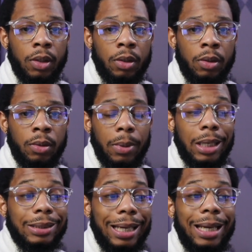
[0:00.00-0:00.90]

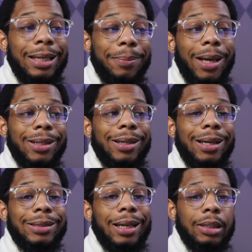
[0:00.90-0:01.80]
Because anybody that's
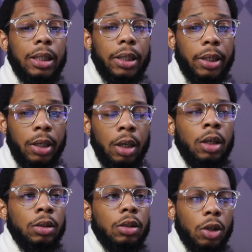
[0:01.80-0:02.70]
out there,
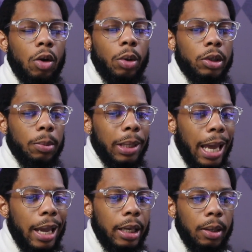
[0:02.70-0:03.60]
you're going to be
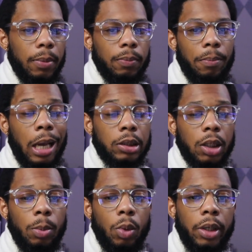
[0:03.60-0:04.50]
hated by
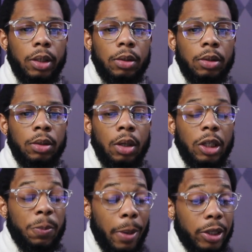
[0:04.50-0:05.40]
someone.
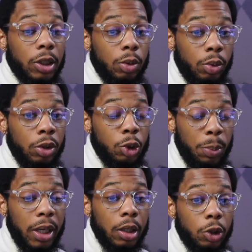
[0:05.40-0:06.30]
Especially when you're
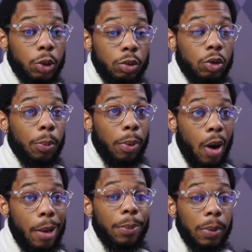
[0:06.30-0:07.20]
speaking the truth, you're
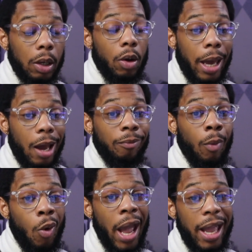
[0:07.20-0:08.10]
probably going to have more
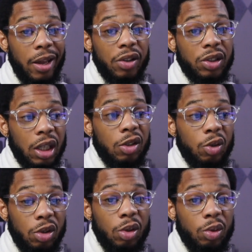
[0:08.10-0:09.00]
haters than you
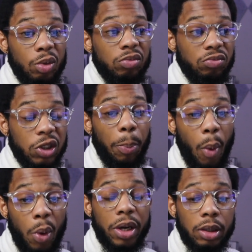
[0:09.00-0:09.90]
do
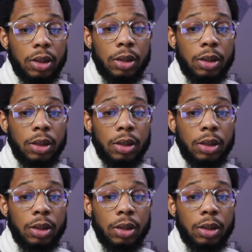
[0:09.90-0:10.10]
supporters.